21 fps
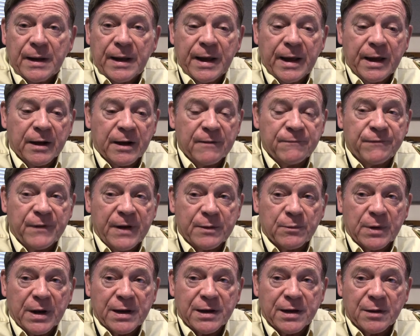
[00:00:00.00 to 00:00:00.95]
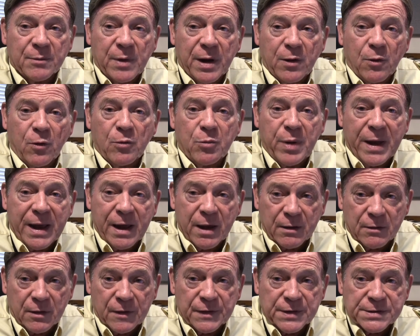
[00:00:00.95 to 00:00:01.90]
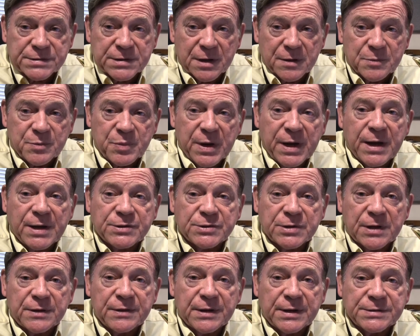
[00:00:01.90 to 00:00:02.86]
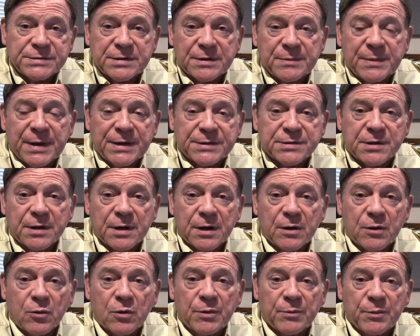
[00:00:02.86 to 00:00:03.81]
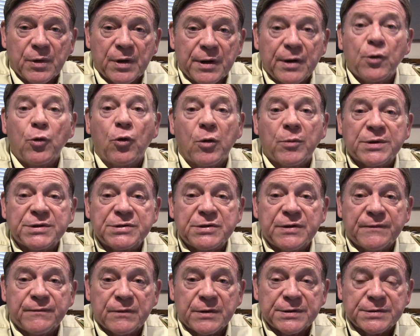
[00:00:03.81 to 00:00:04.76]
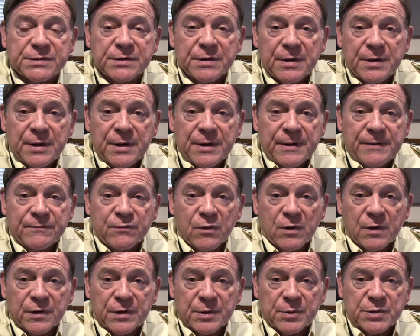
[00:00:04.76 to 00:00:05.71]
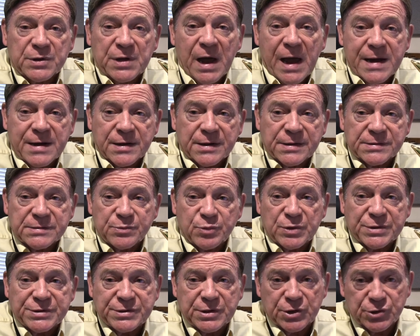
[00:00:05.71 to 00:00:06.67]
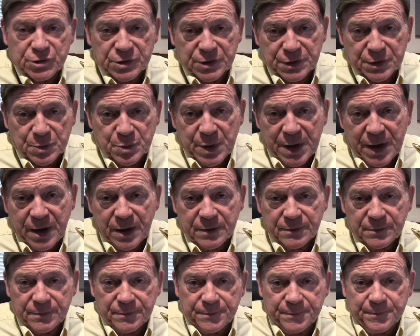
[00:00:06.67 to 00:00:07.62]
And I find when I get my whole band on the same page on this, it makes an enormous difference for the tightness, precision of the band,